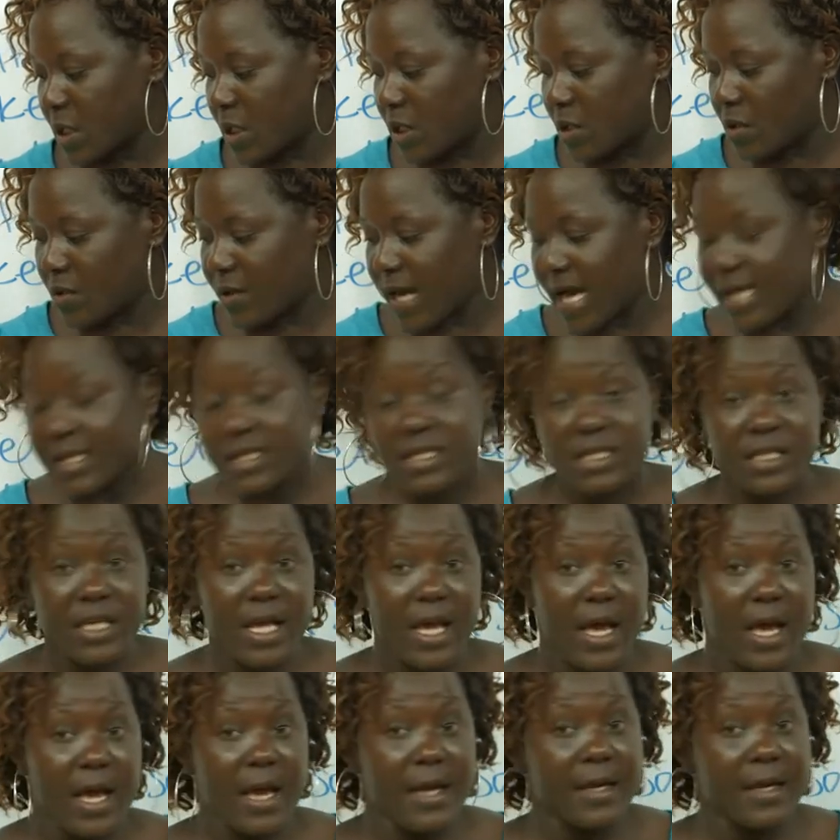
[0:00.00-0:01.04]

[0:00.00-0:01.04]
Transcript: You can say